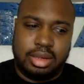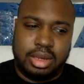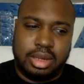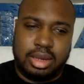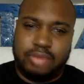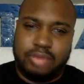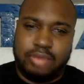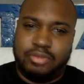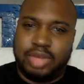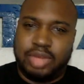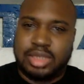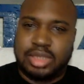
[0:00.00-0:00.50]

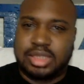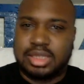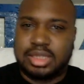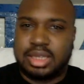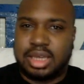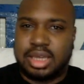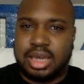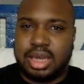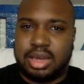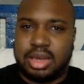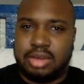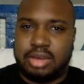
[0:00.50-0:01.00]
an
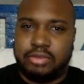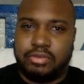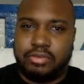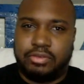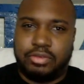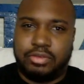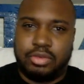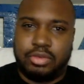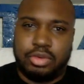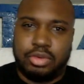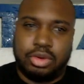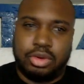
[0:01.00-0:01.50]
investigator
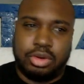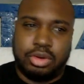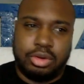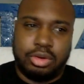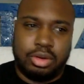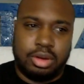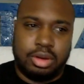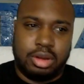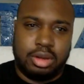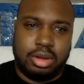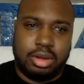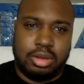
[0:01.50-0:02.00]

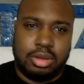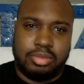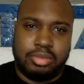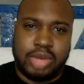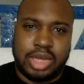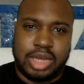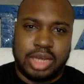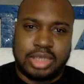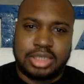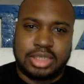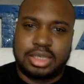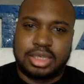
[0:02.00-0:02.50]
for the
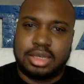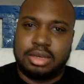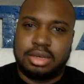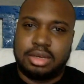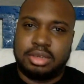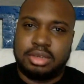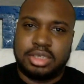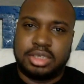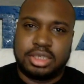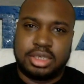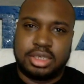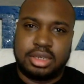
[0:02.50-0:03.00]

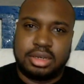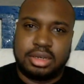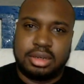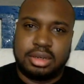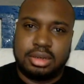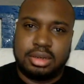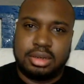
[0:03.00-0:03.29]
prosecution?